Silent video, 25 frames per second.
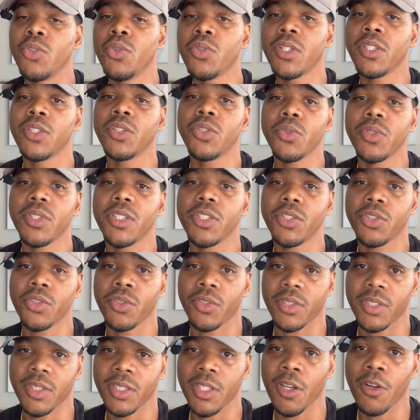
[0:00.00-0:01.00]
you can do this
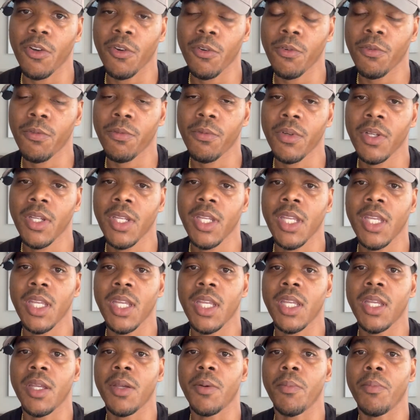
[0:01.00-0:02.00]
yourself
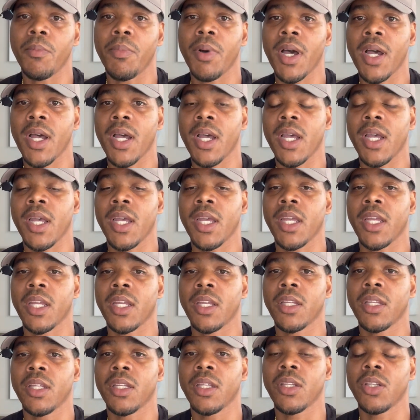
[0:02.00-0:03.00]
by
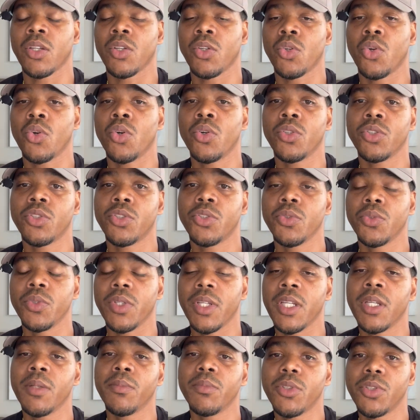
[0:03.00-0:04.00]
going to
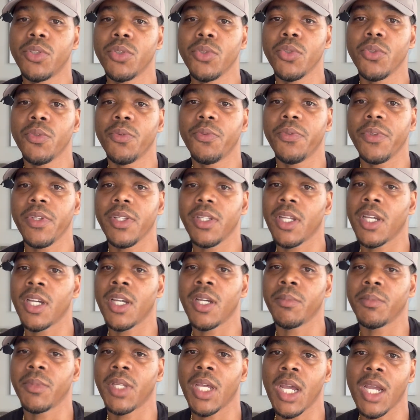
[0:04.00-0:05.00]

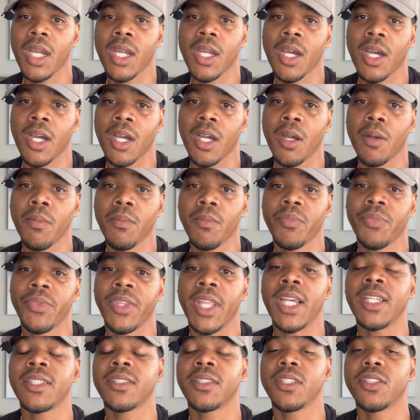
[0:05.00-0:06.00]
m2phenom.com.
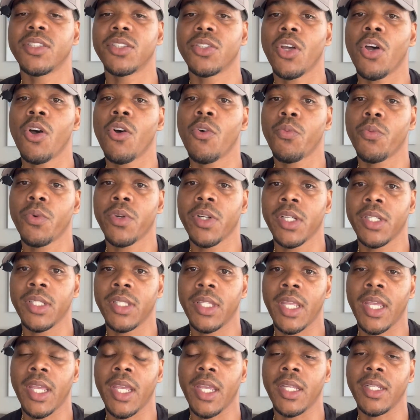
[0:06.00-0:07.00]
That's the software
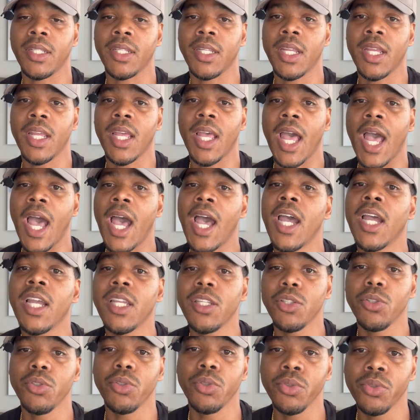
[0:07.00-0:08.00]
that I
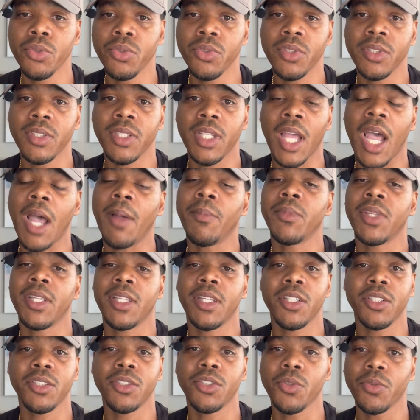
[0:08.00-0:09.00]
use.
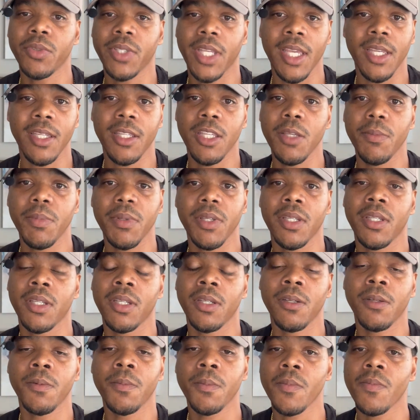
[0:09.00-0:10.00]
There's no gatekeeping
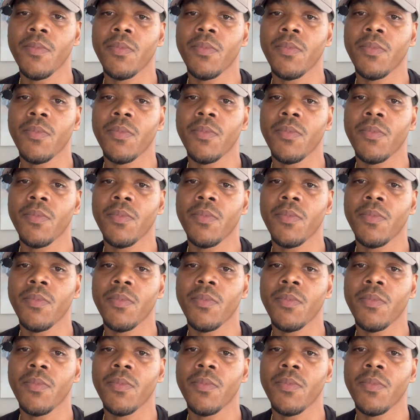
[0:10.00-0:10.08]
here.